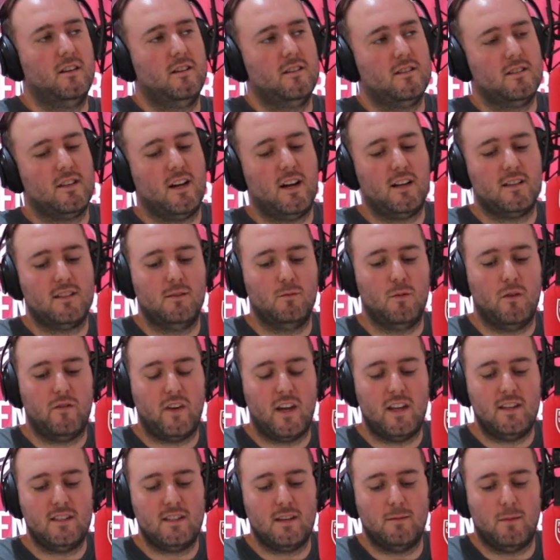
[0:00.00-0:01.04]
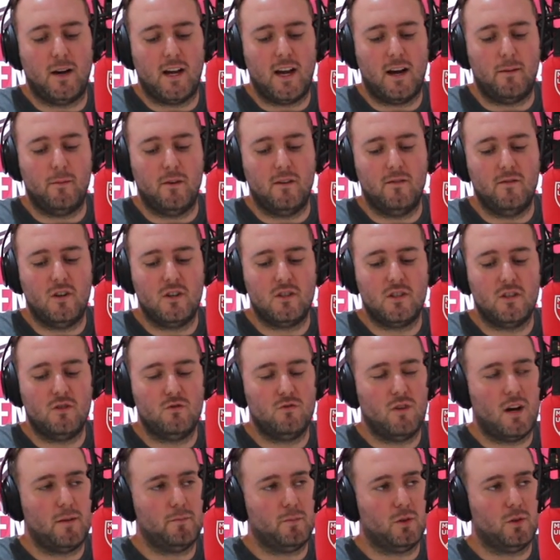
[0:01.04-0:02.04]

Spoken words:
Starting with Inter Miami versus Red